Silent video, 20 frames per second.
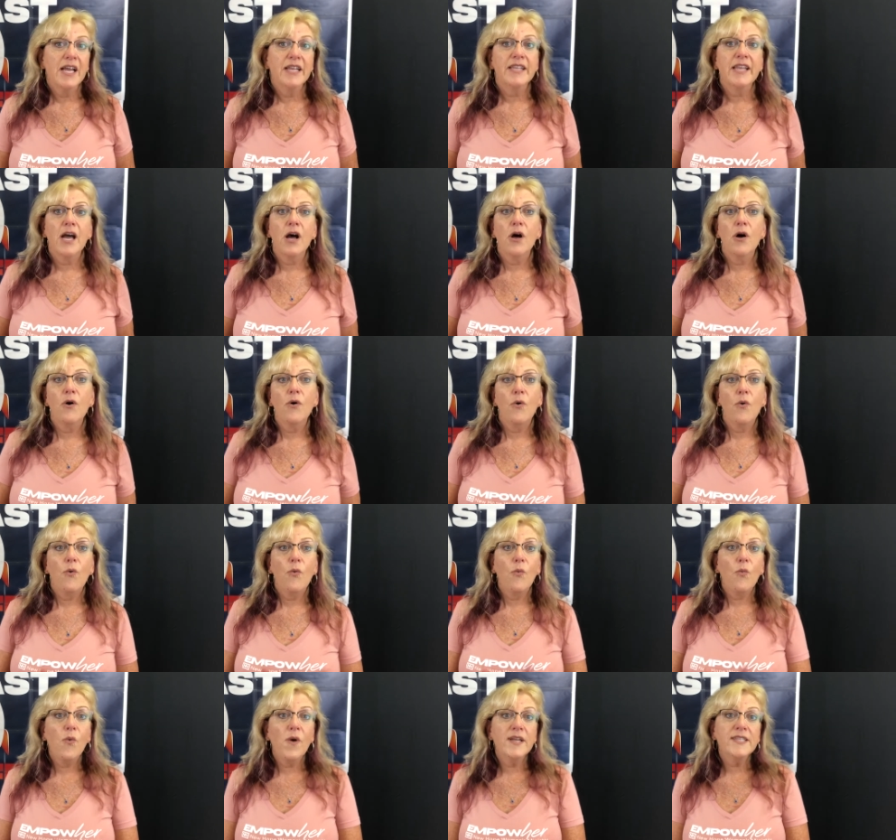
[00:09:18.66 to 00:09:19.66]
Now,
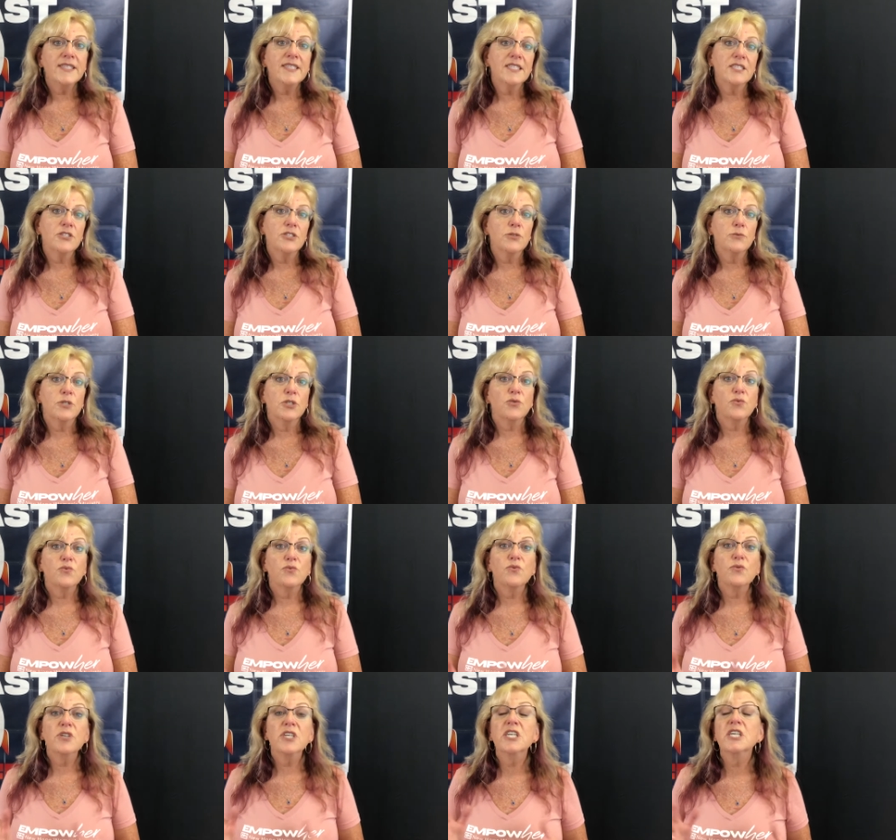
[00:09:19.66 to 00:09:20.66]
one sister was
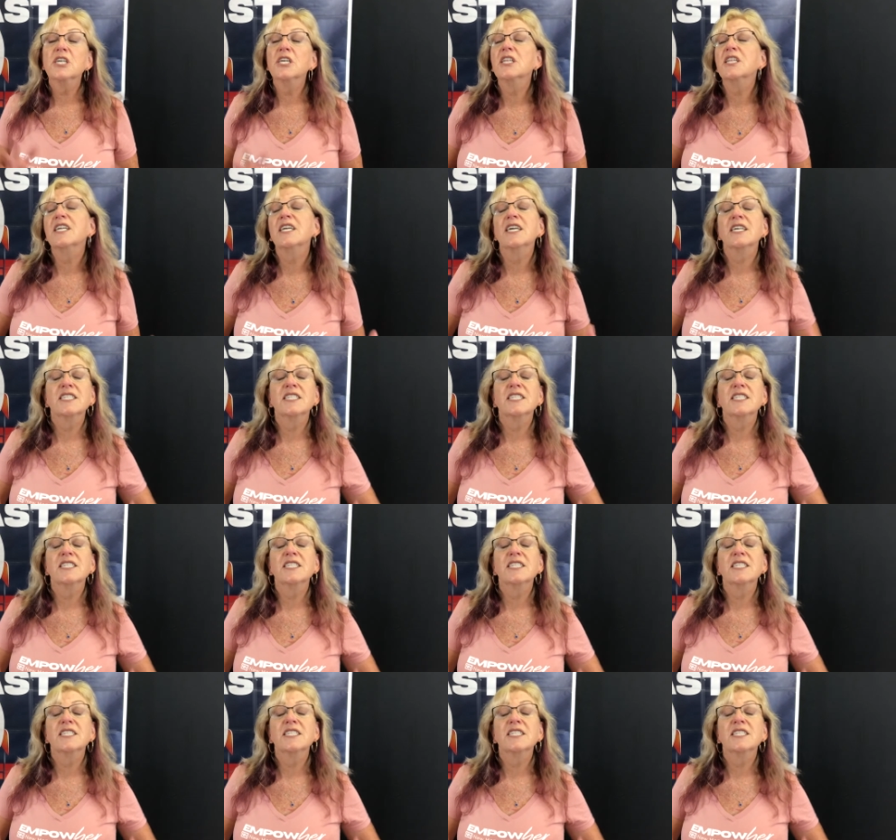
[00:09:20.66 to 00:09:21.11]
really